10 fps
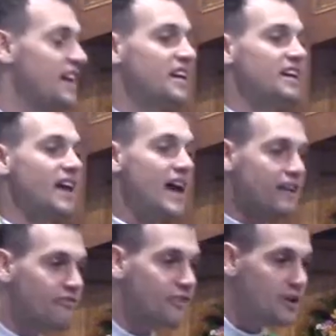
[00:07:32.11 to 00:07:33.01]
In
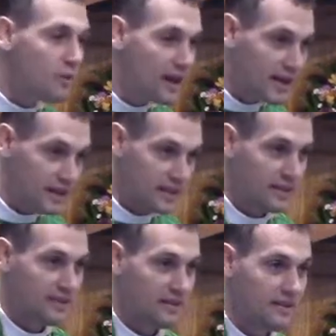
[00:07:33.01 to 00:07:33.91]
every way,
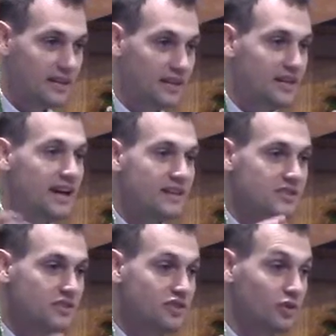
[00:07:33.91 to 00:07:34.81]
he has
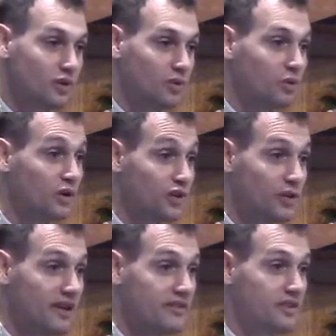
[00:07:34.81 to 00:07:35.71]
endured what
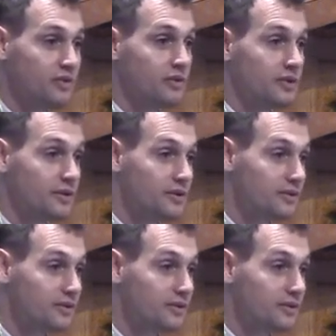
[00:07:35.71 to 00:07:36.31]
you have endured.